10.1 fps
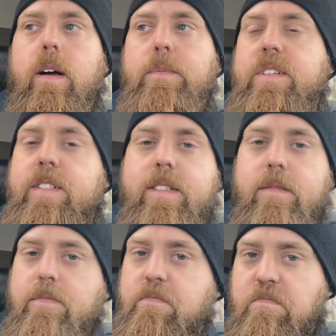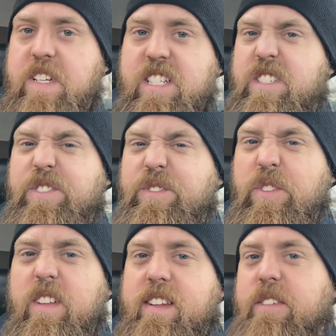this is
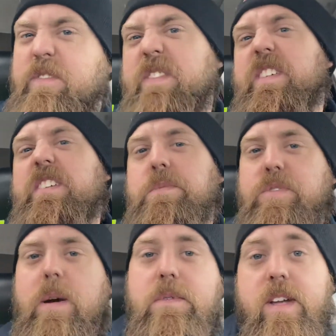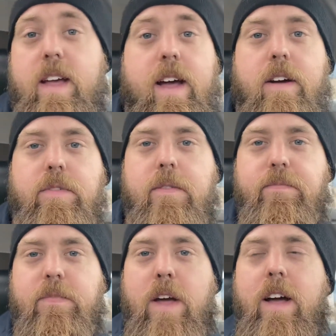for like the 15 subscribers I have.
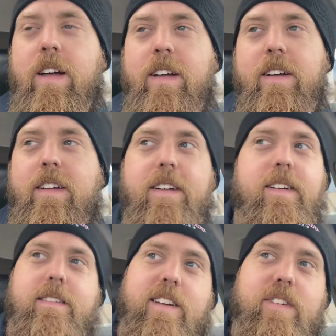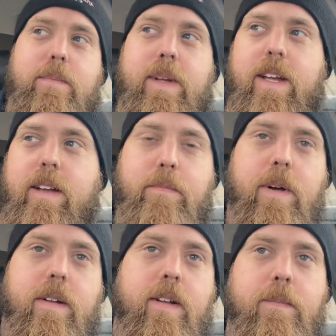Not very big,
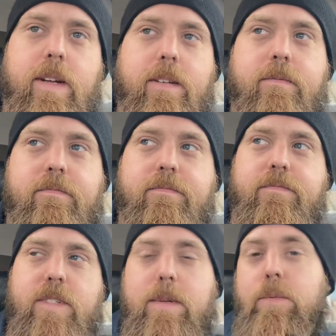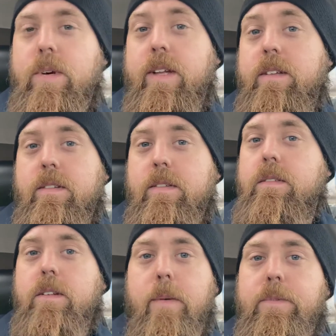but I mean, someday we'll get
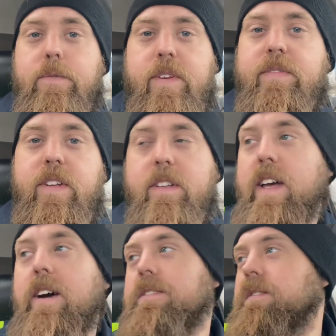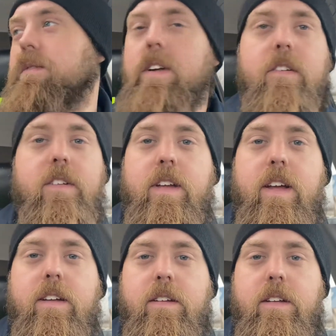up to 15,000, whatever in the
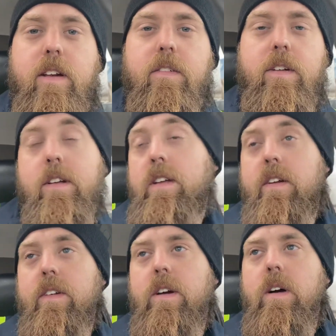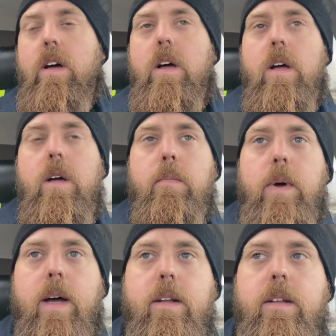heck, you never know.
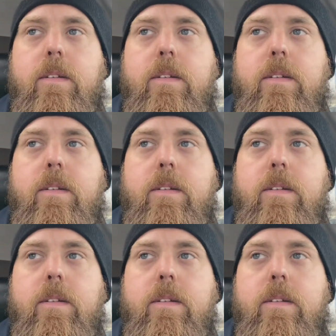But